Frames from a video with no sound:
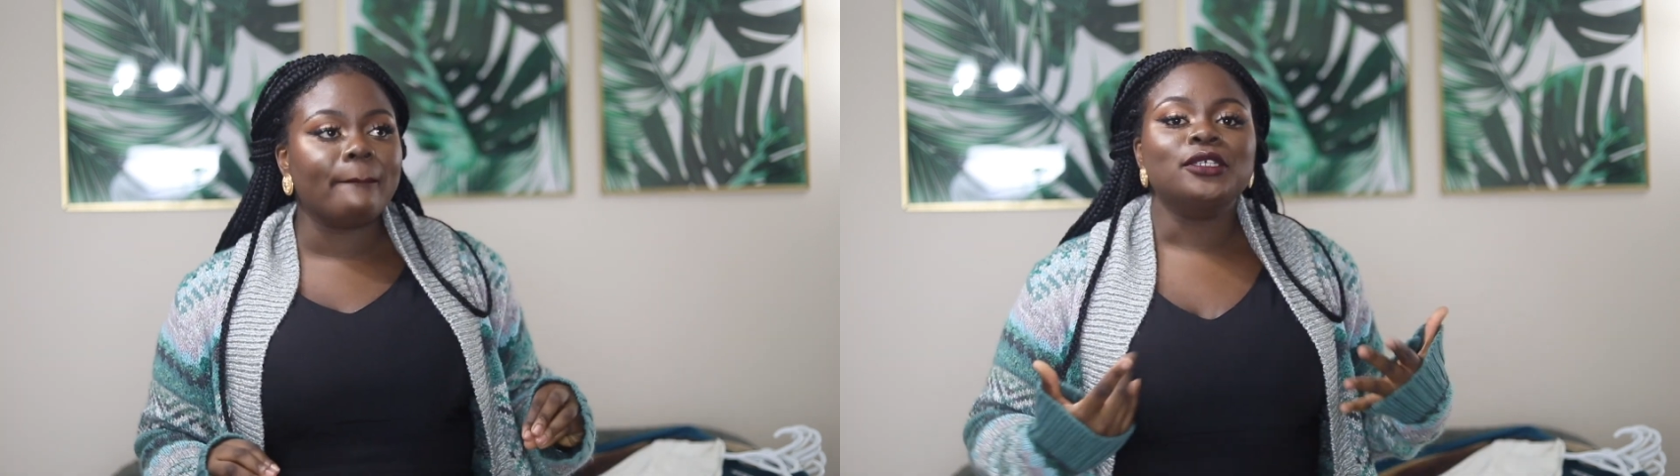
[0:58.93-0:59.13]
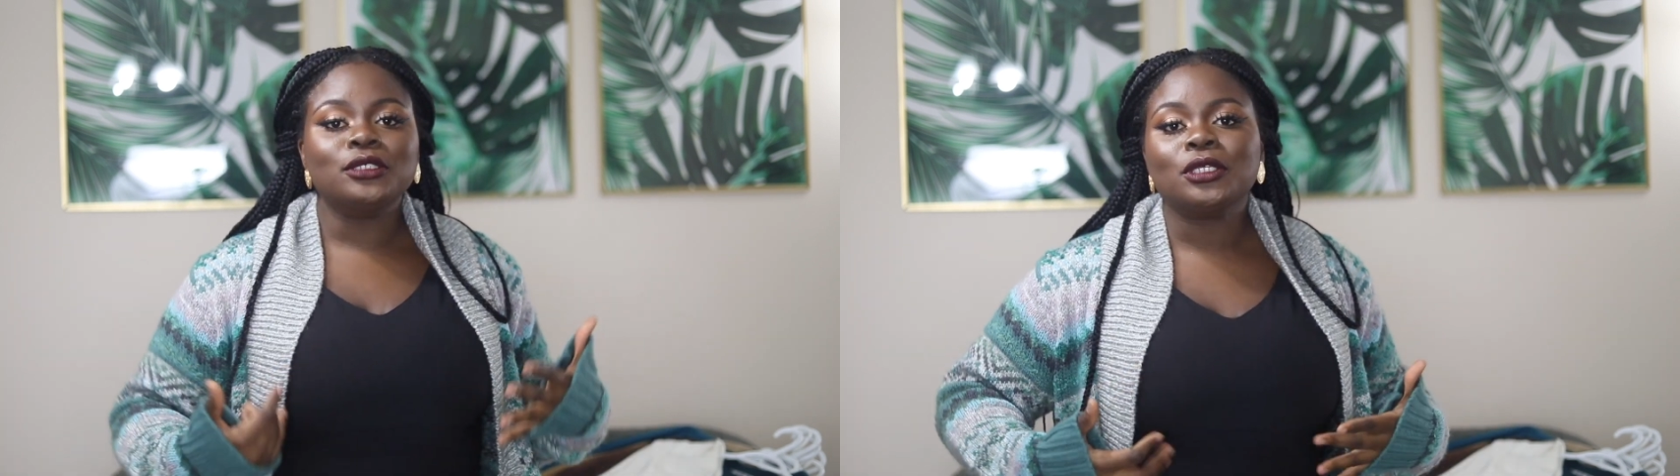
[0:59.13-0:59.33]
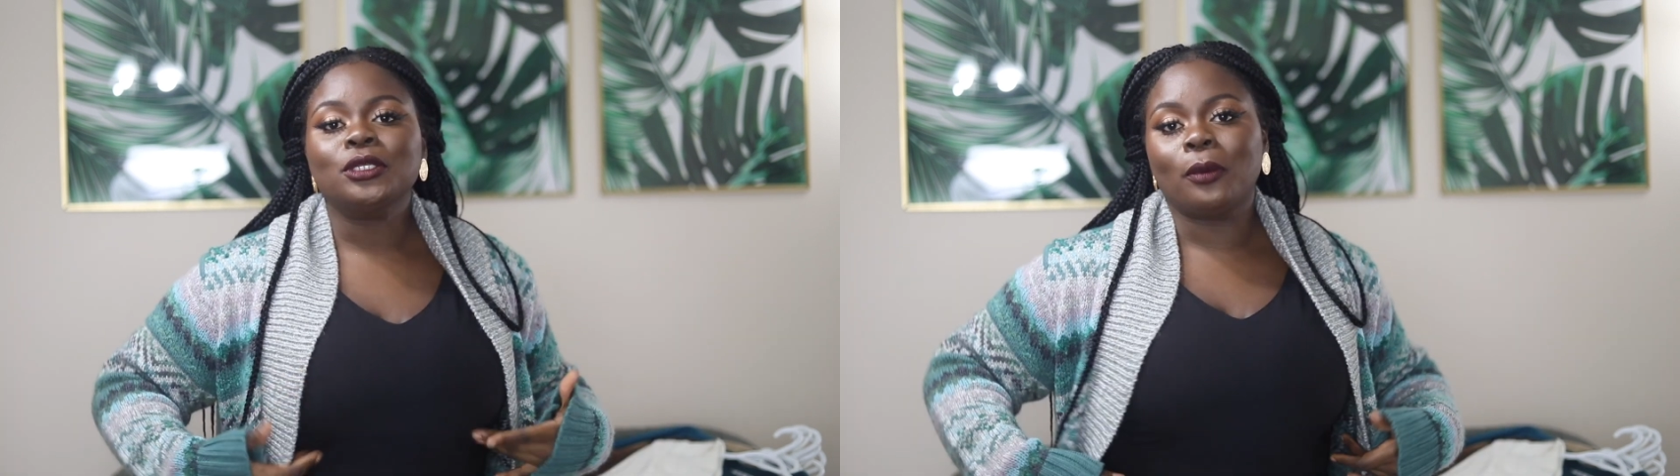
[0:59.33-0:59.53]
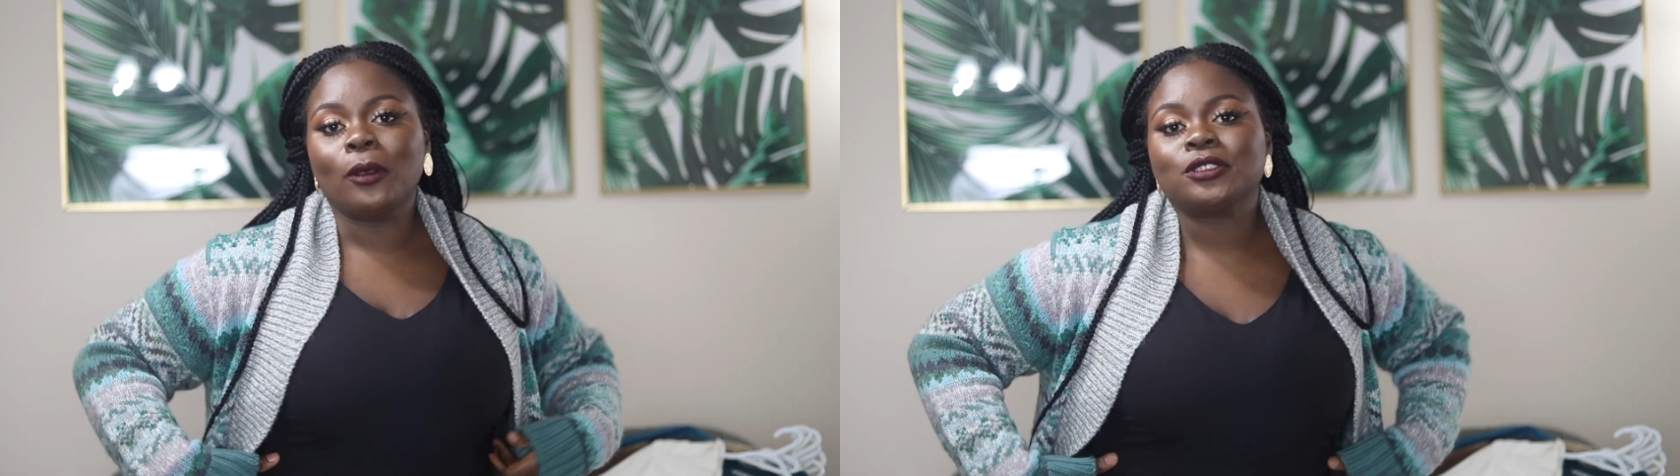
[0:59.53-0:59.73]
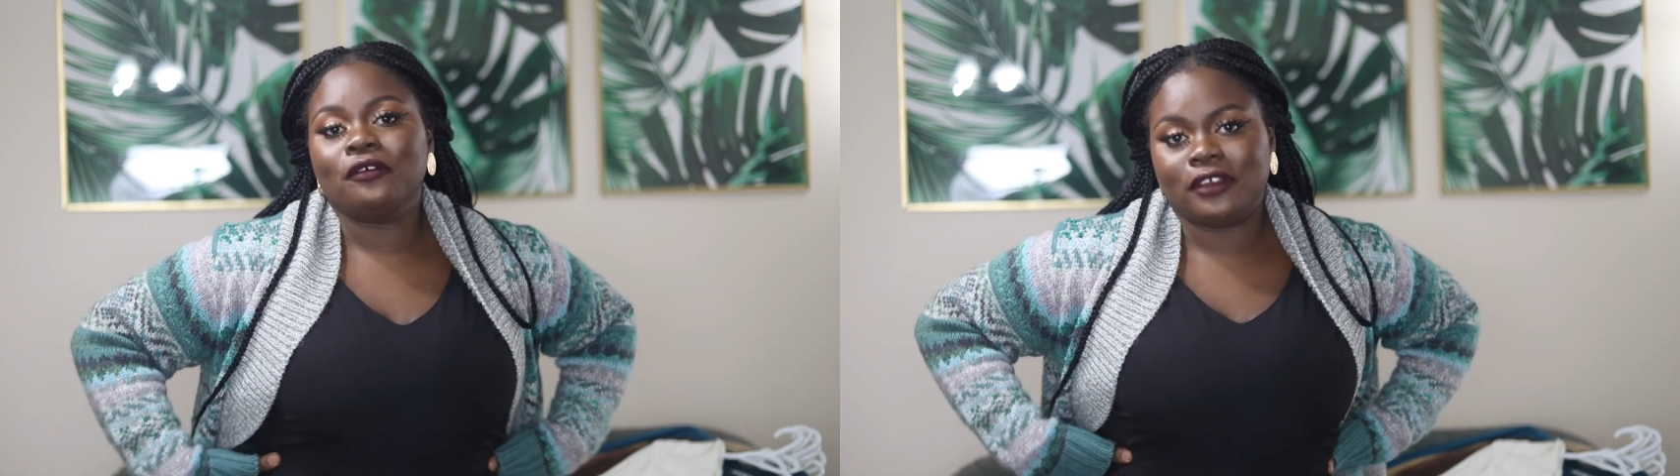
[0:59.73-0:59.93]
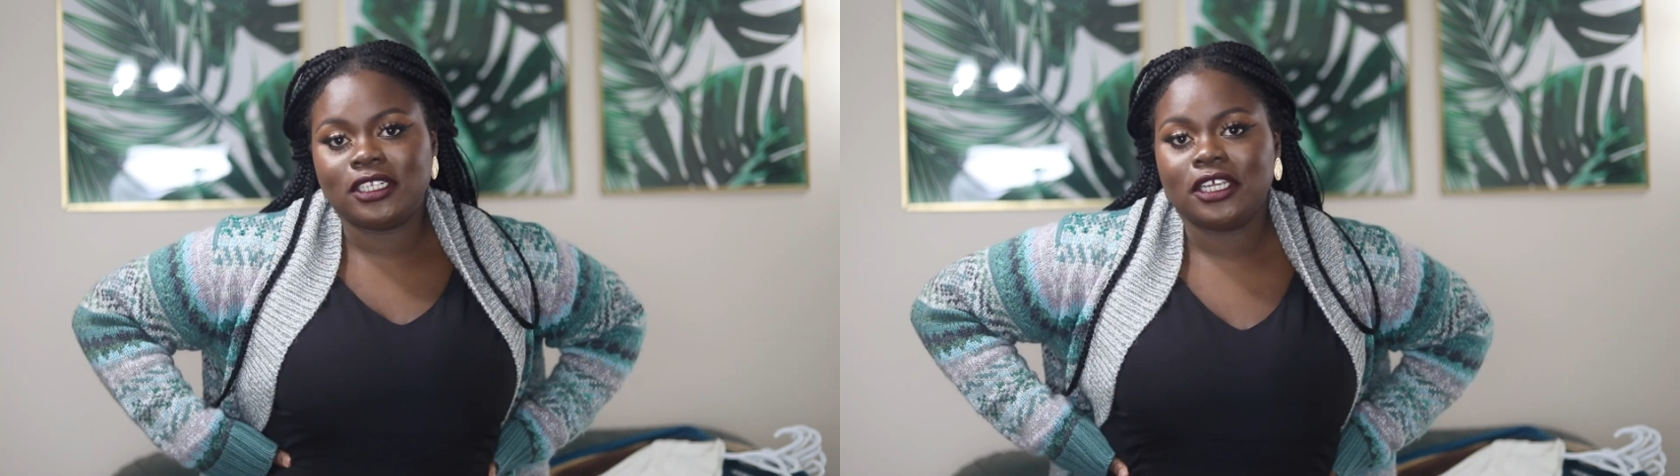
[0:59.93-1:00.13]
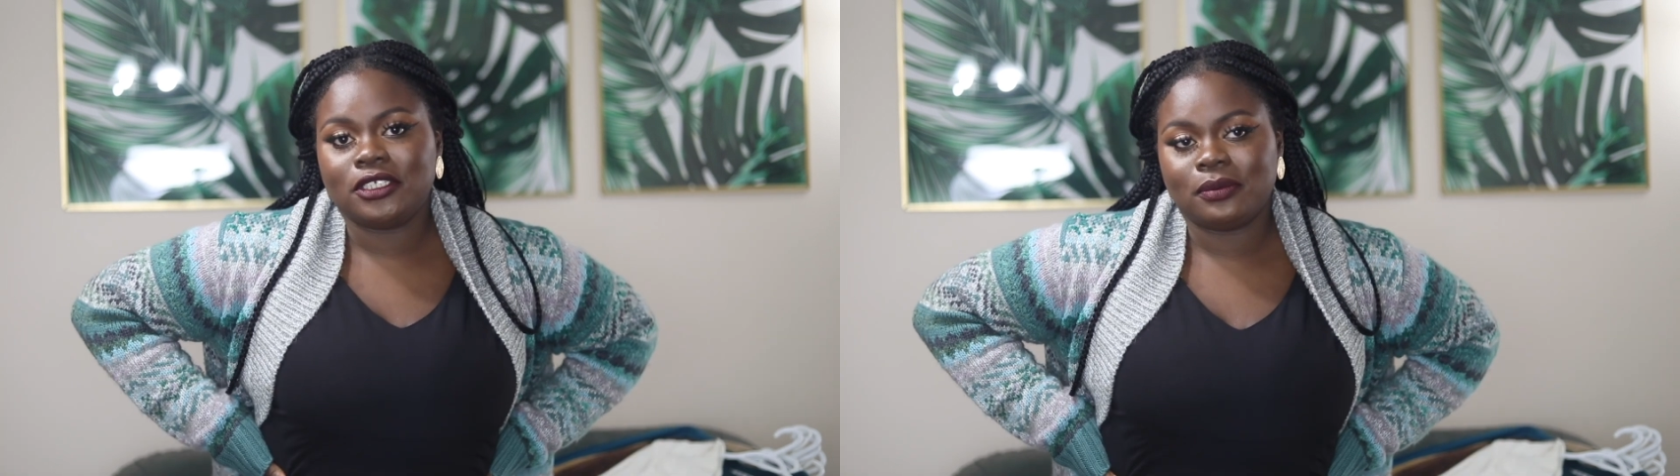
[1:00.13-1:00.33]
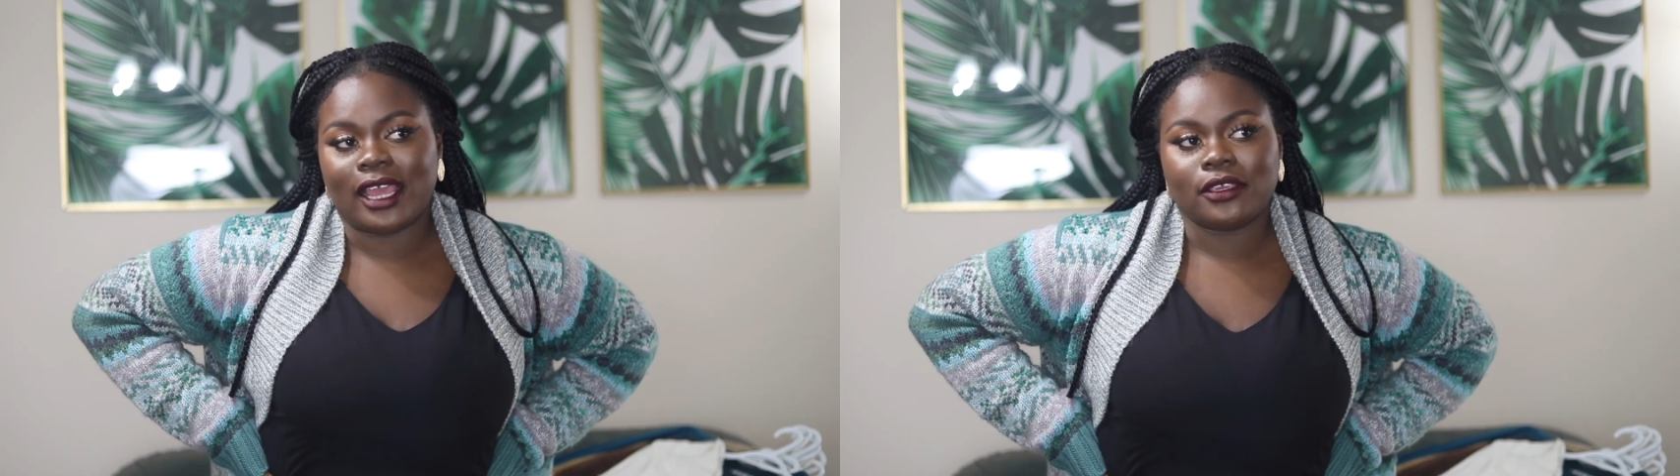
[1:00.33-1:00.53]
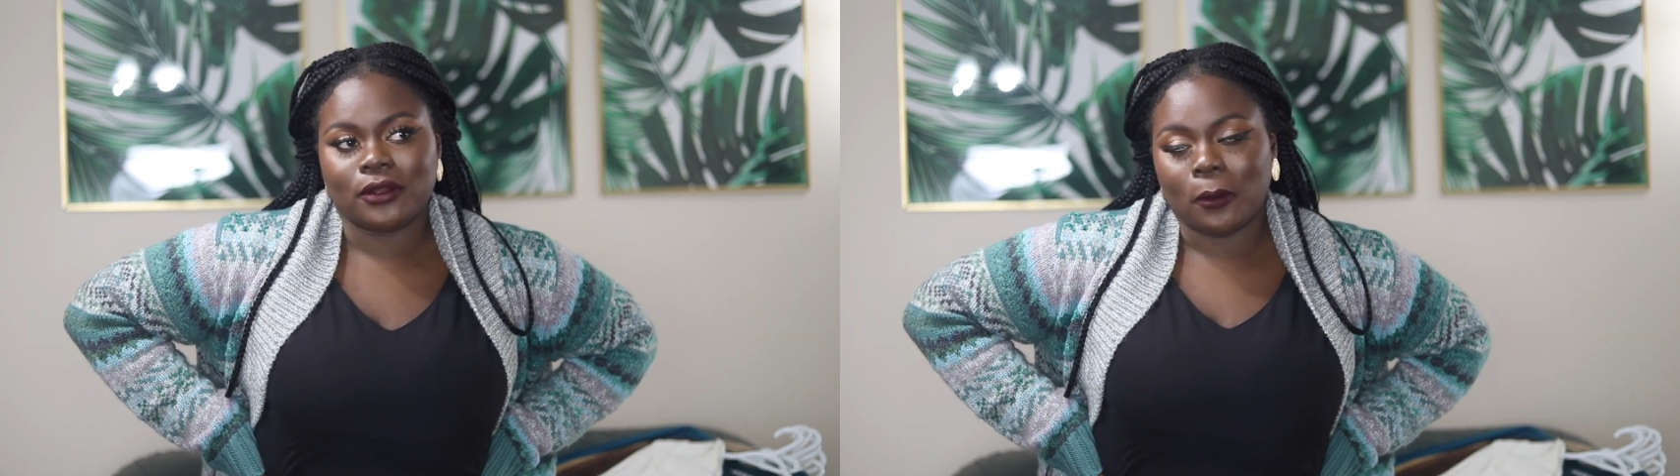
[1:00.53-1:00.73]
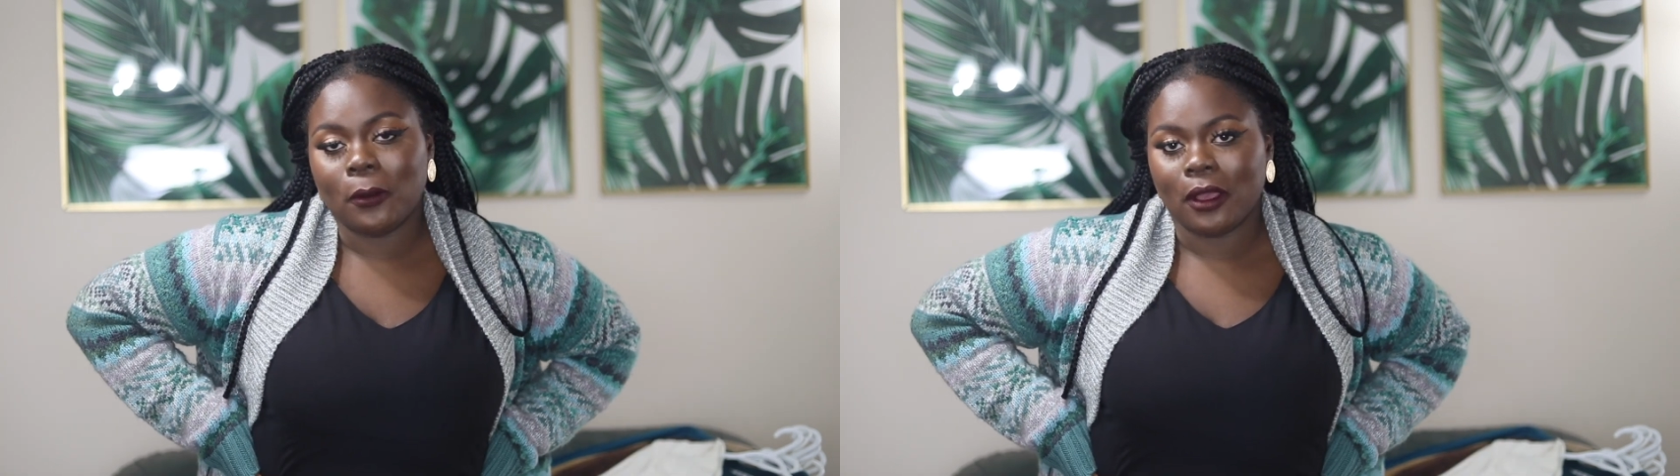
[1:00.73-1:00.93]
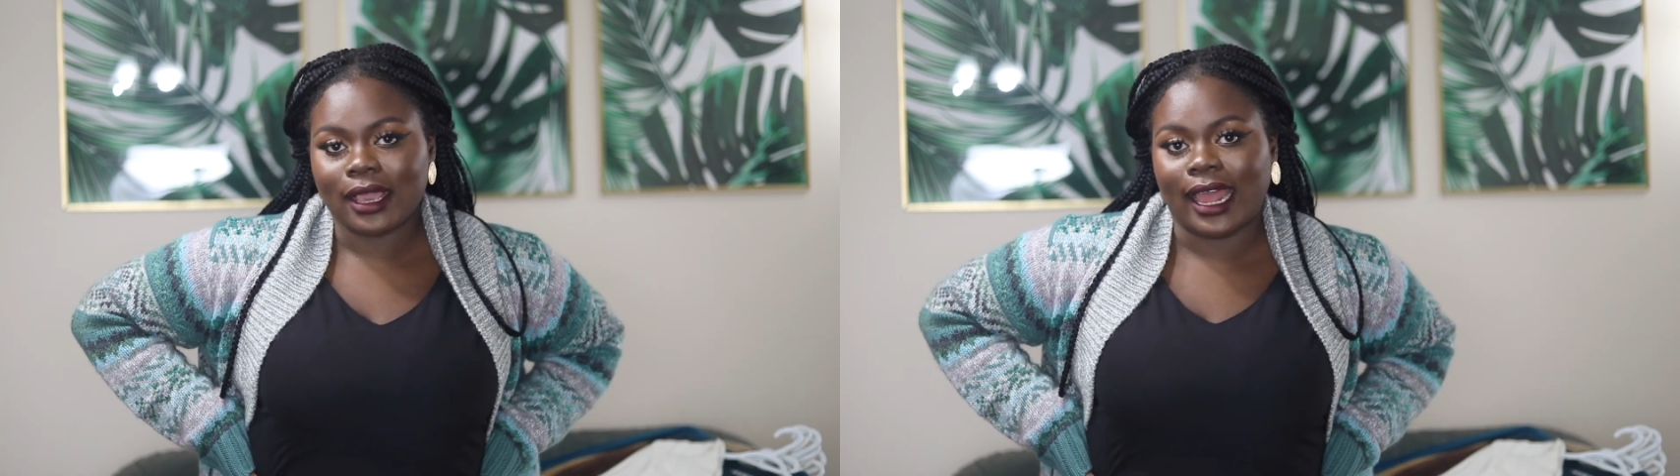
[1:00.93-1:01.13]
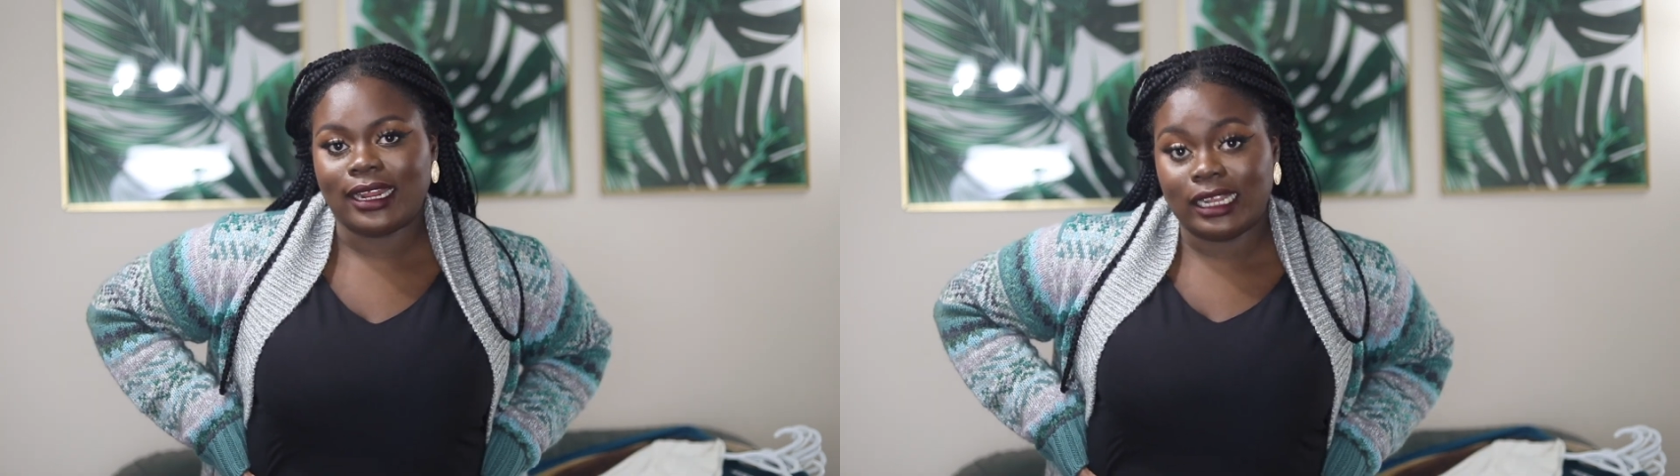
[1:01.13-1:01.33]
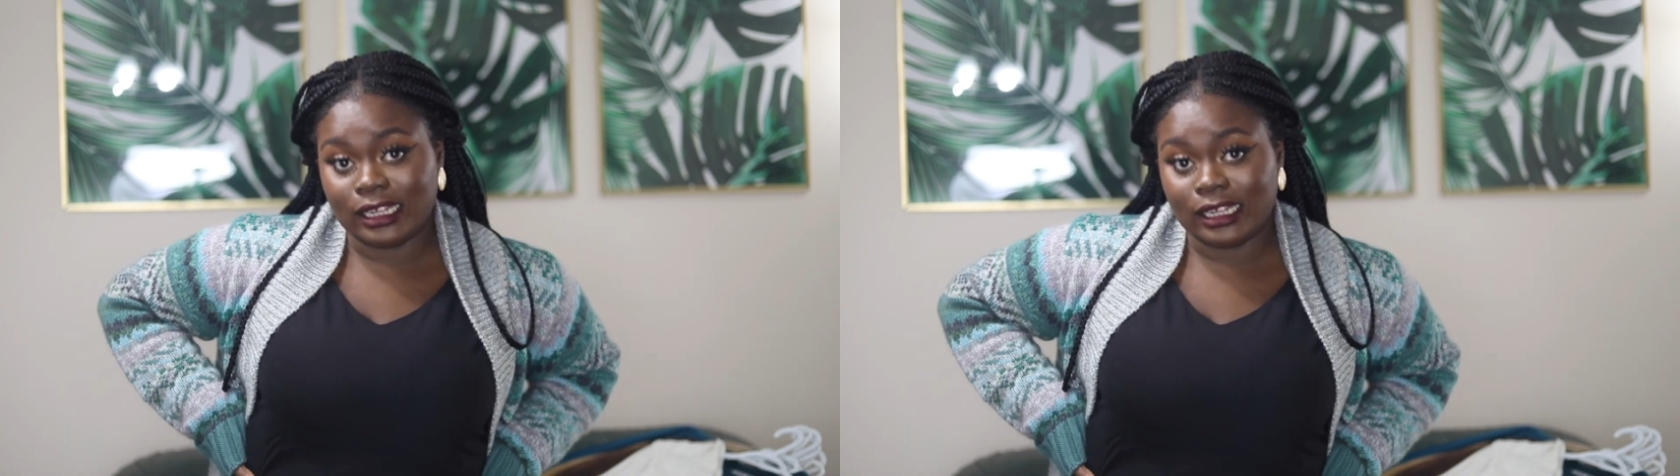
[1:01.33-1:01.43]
I usually post a vintage, like, you know, kind of